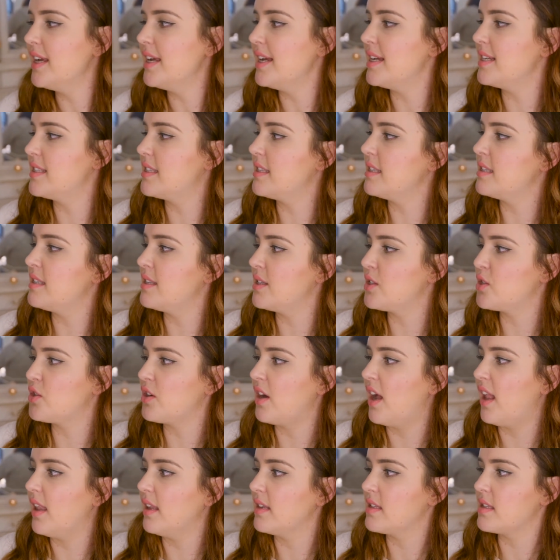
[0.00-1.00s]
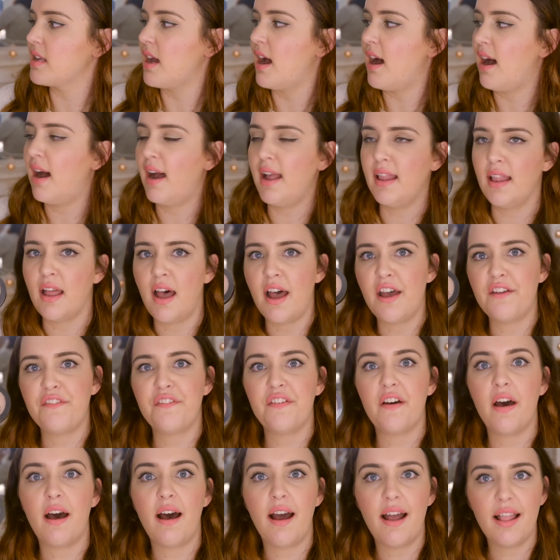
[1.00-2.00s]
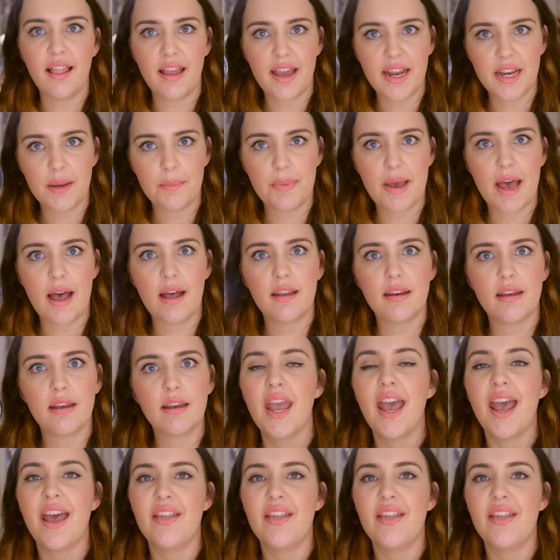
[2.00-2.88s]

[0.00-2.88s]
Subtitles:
Is this Astralis High Life Highlighting Powder.